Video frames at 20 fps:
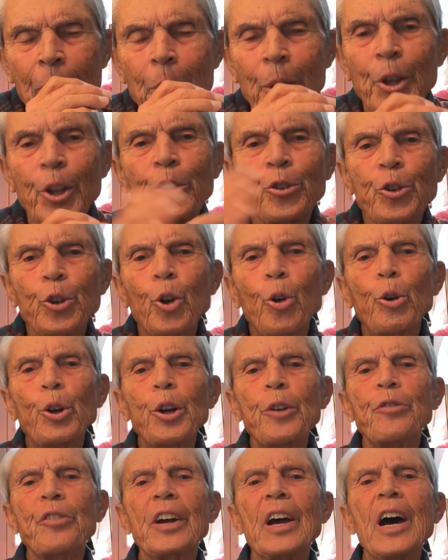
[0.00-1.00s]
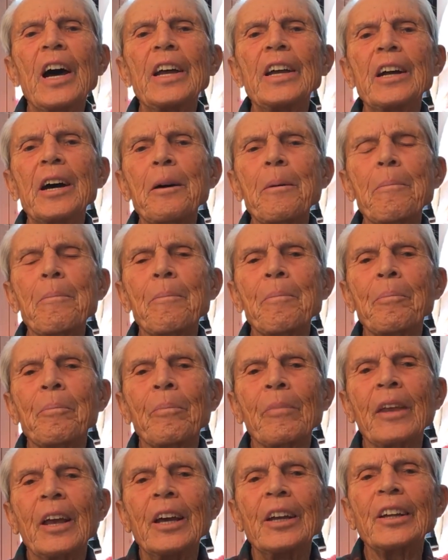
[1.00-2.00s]
But the story of Cana
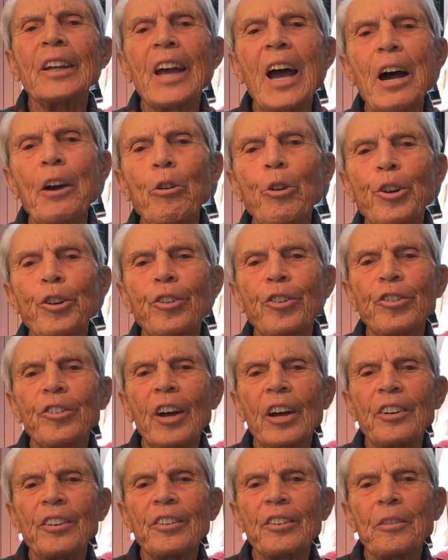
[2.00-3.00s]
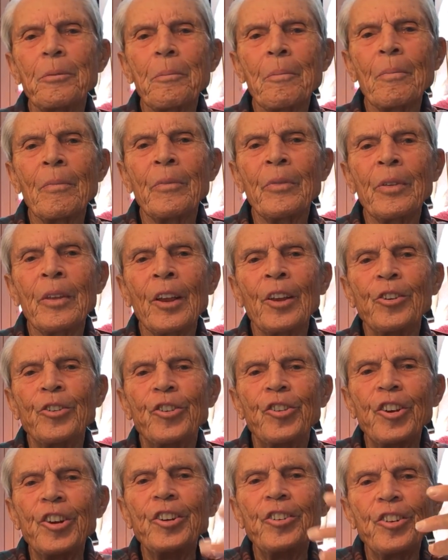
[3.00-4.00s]
encourages us.
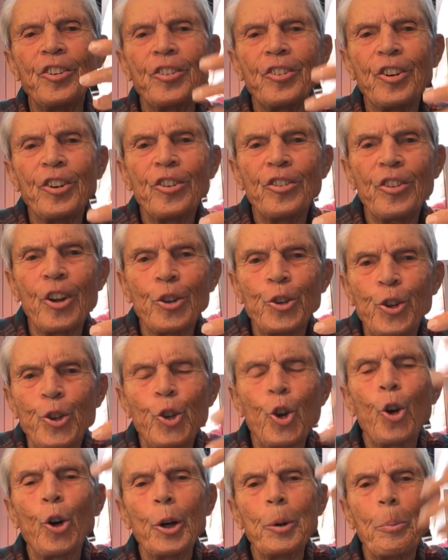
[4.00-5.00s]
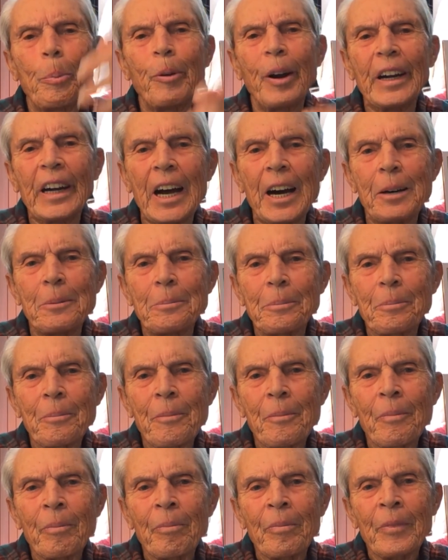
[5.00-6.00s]
Jesus is the joy bringer.
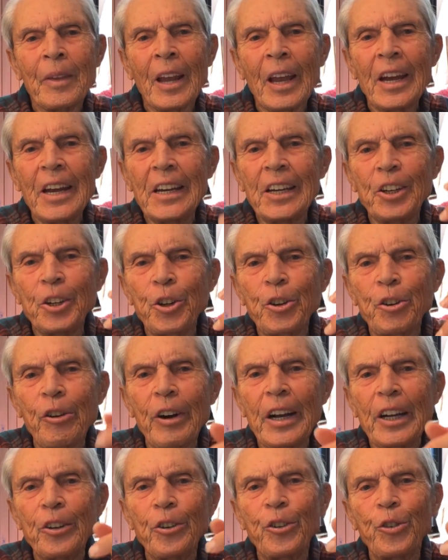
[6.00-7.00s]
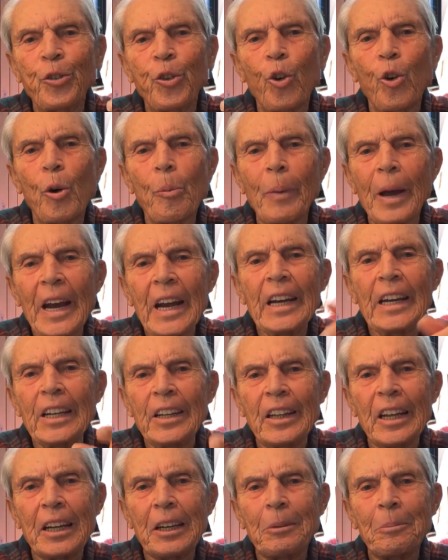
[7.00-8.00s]
He can transform
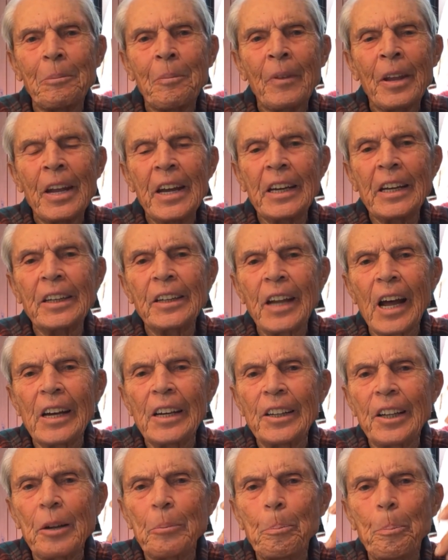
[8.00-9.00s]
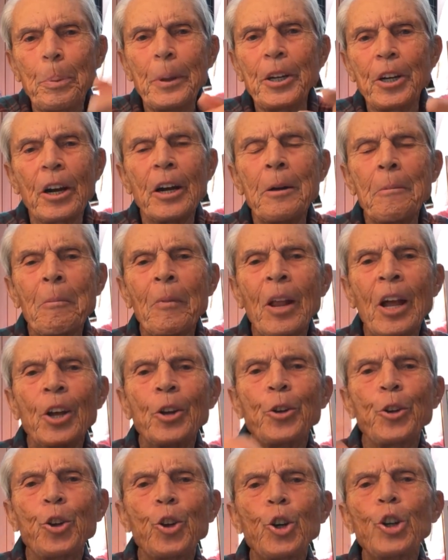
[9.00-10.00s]
anything. He can take the bitter
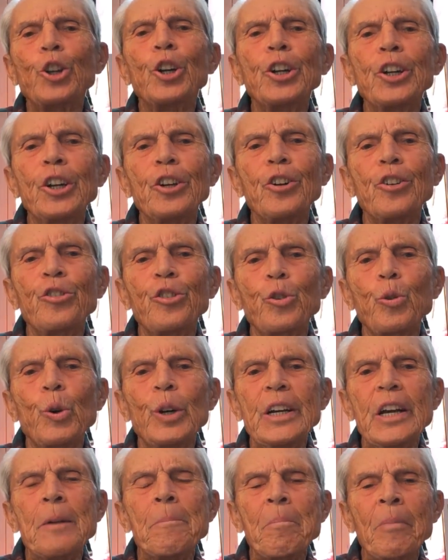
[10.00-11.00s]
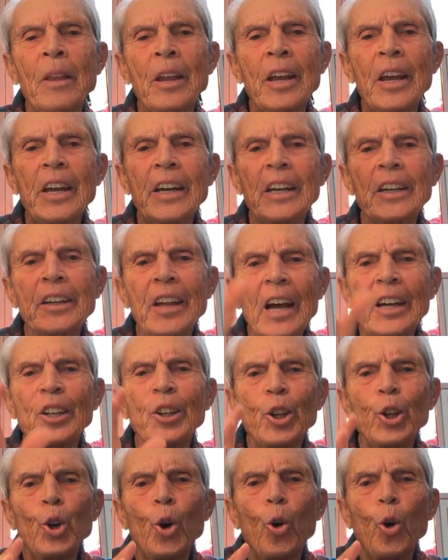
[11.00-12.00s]
and turn it into sweet. He can
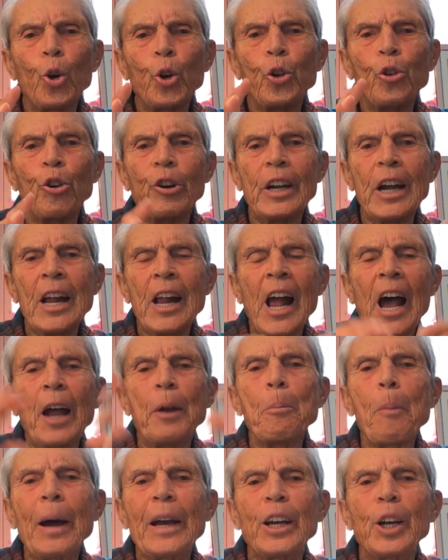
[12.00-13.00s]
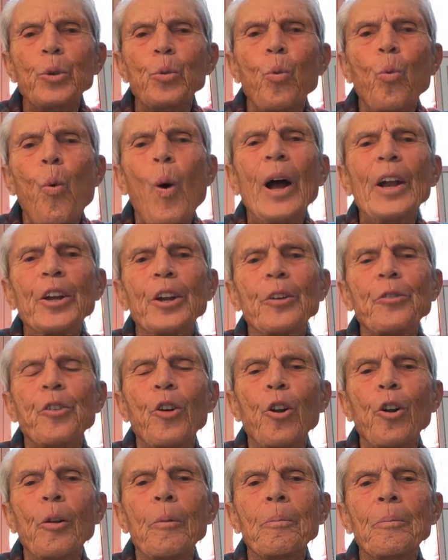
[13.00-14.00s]
take the ordinary and make it
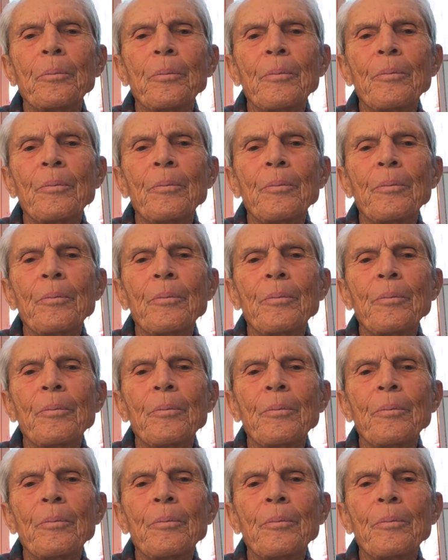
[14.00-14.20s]
wonderful.